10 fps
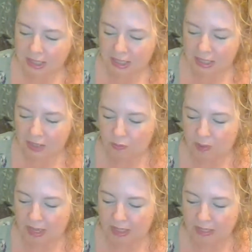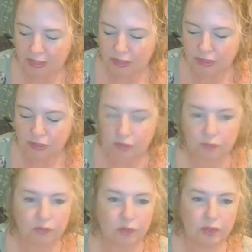key ways to
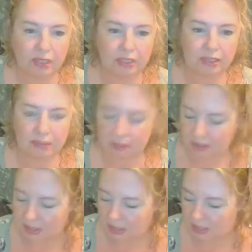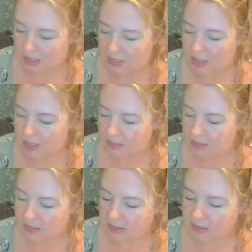avoid the
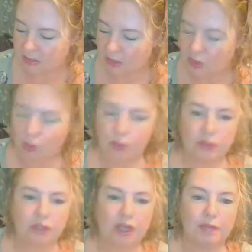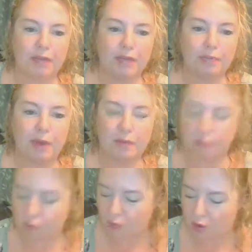narcissist or psychopath. But
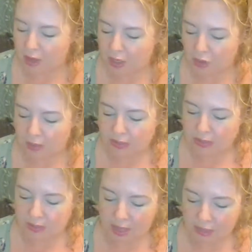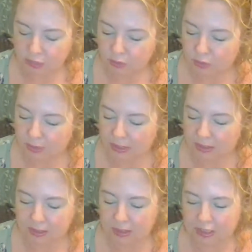before I go into that, I just want to
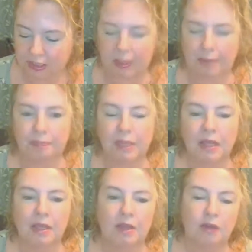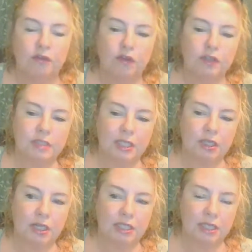quickly just explain. First thing you
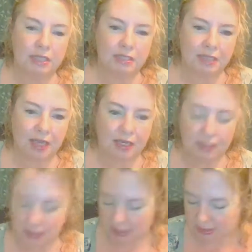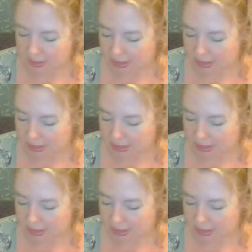need to understand is